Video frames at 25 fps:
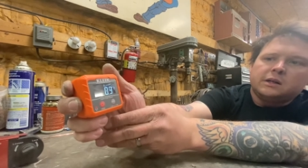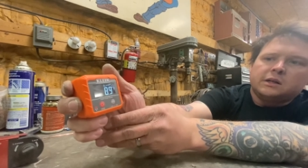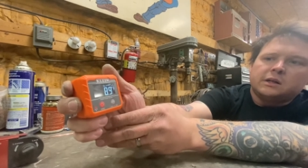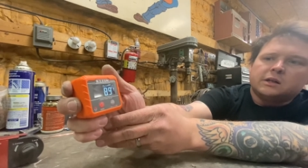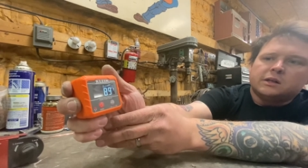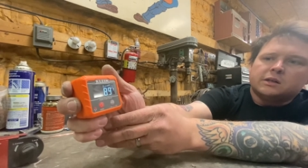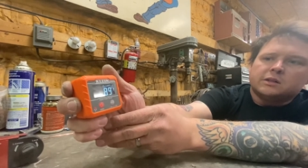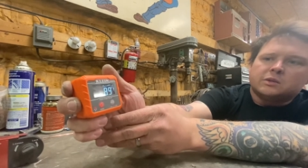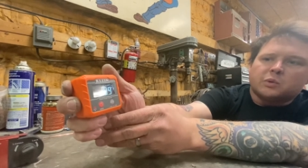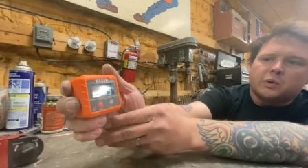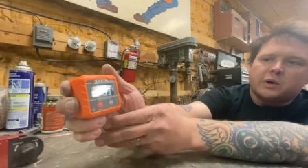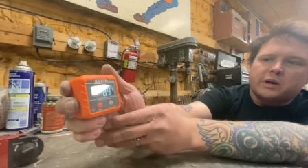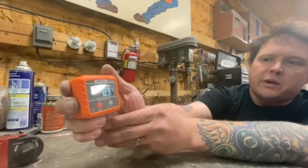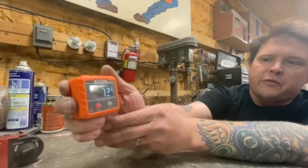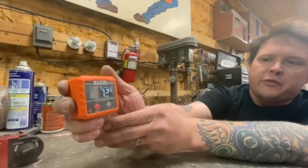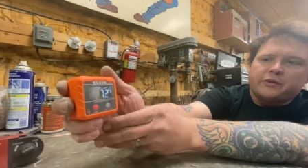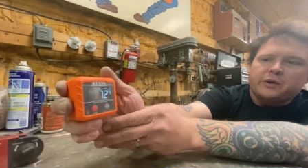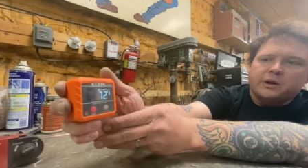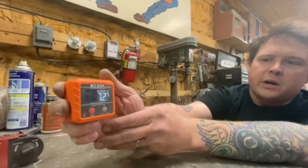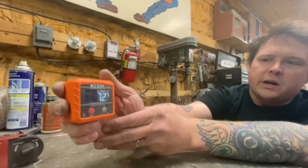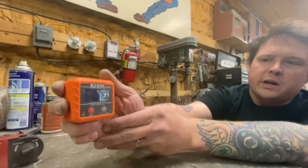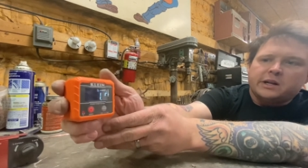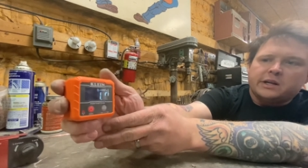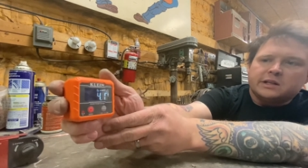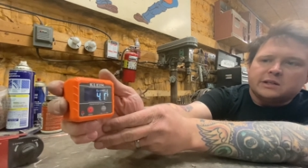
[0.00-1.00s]
So what if
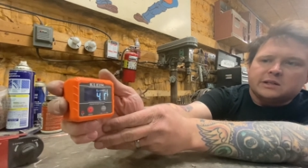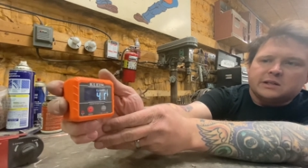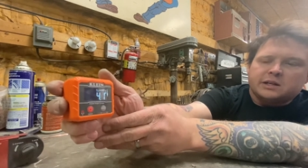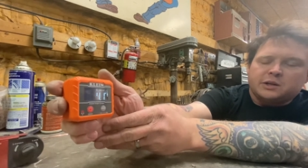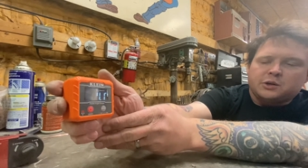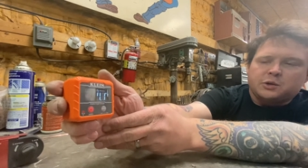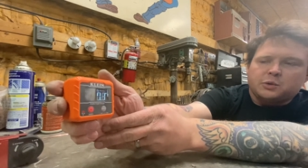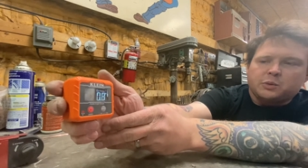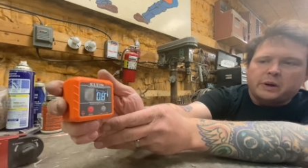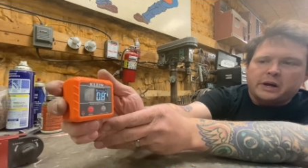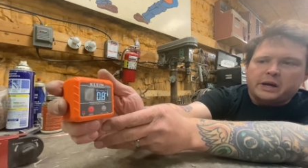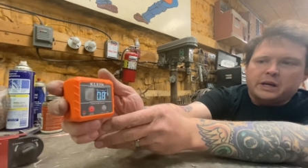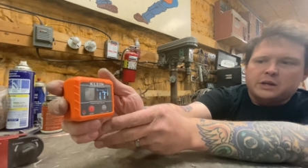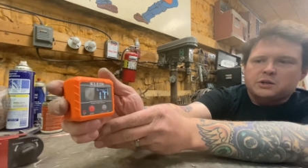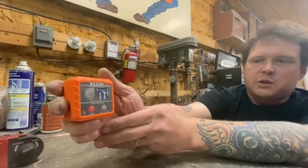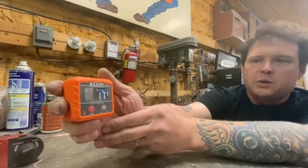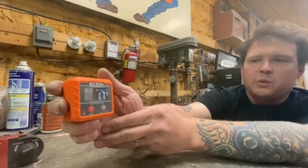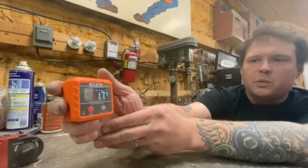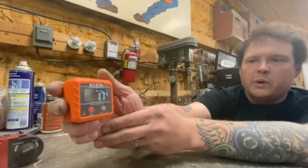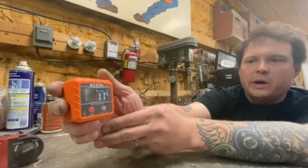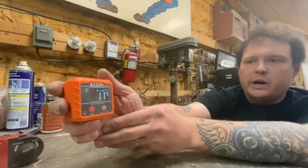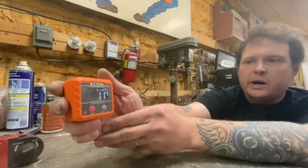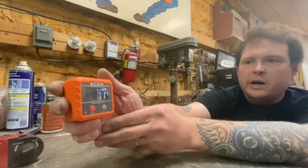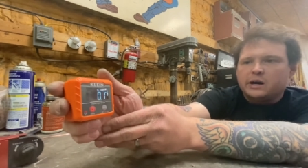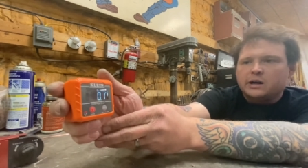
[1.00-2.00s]
you're in a situation
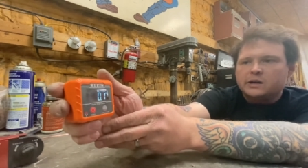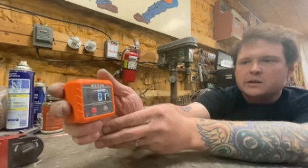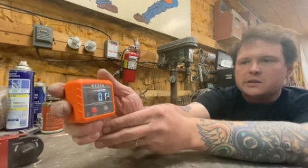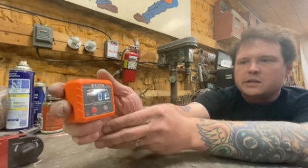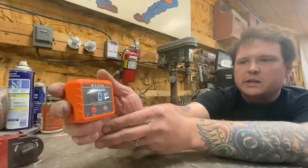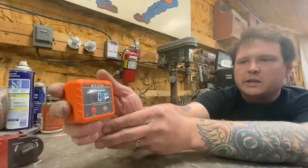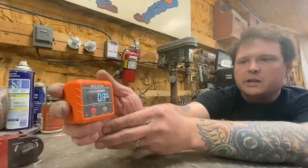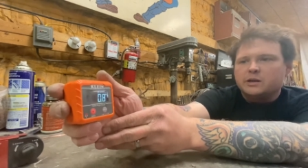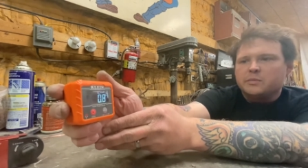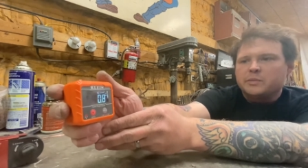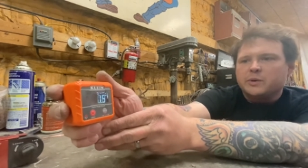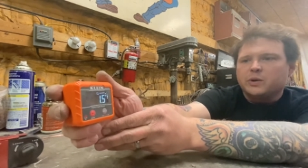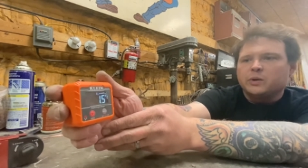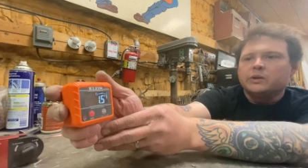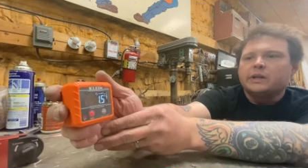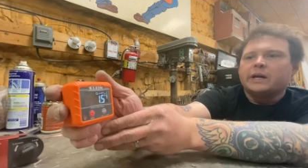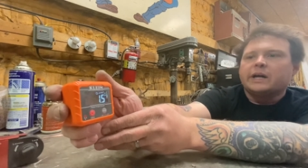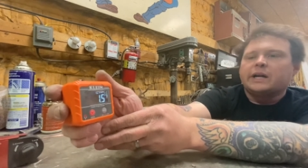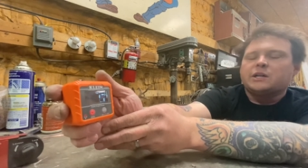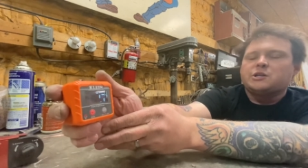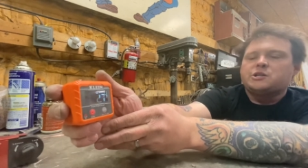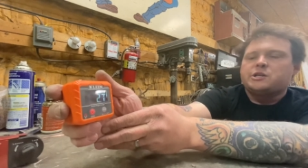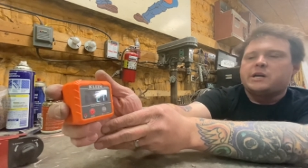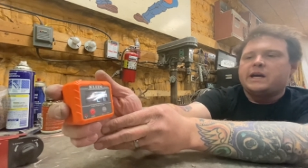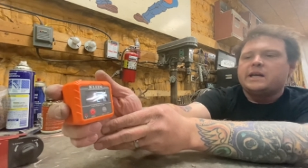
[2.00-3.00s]
where, say you're building like
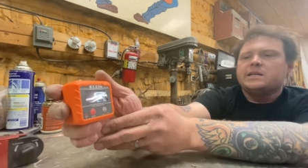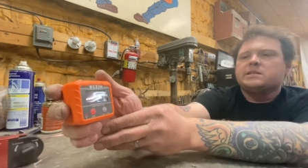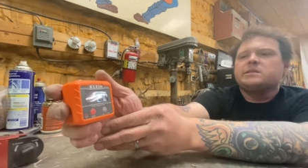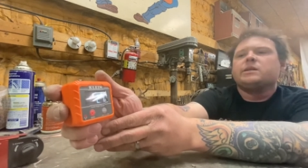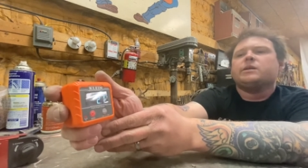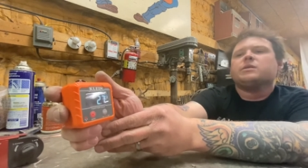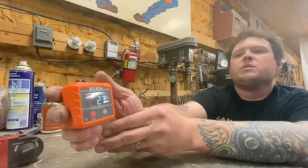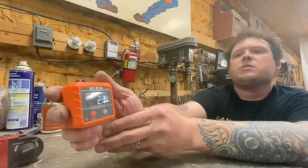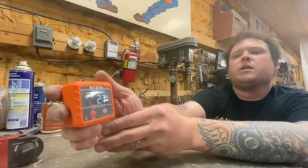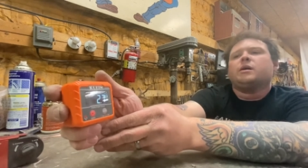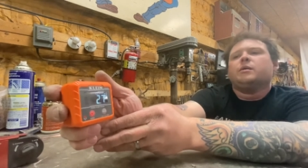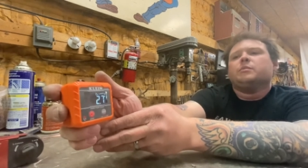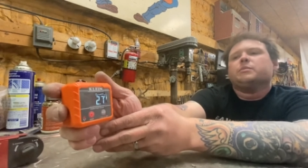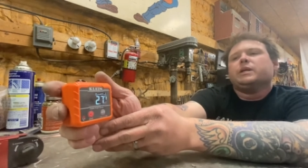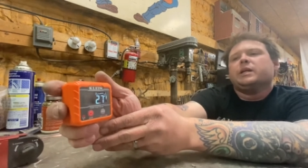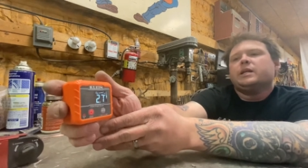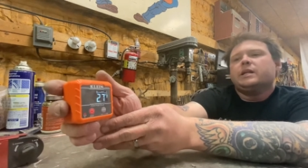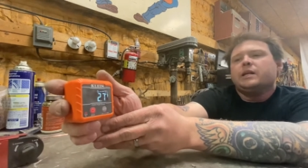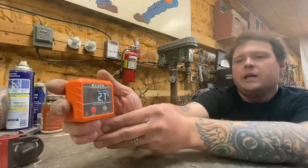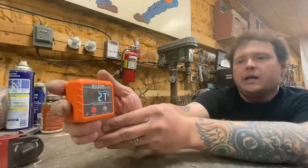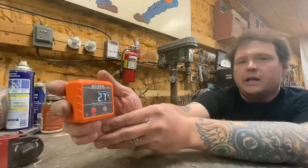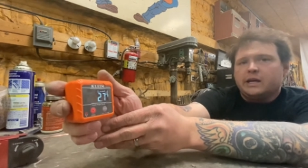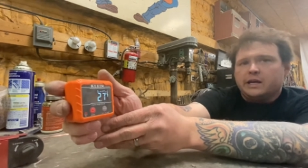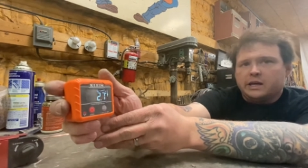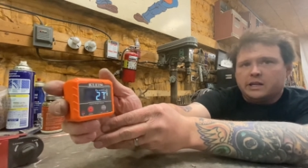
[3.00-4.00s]
a chassis or something
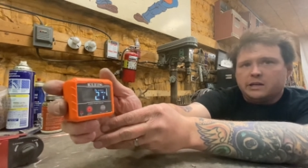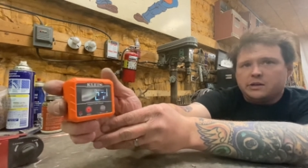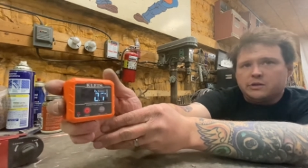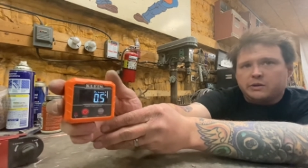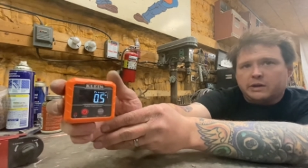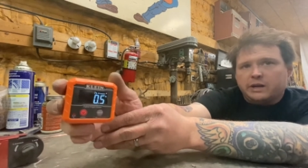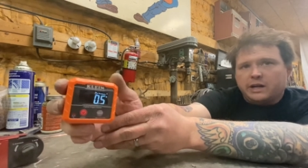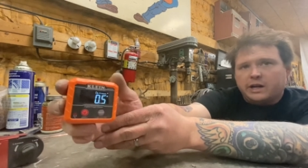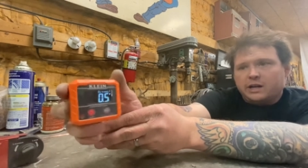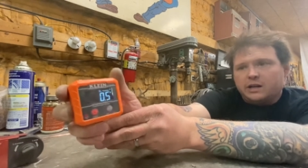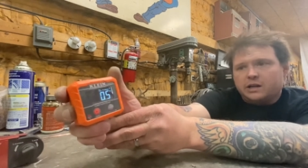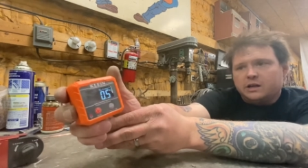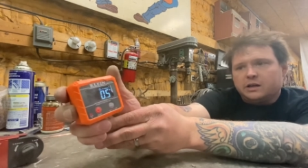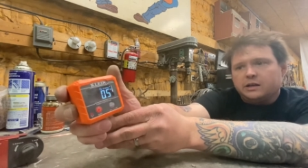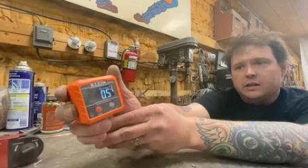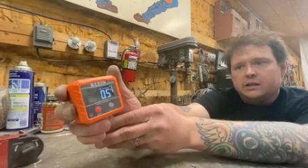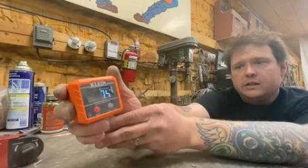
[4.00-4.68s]
and you gotta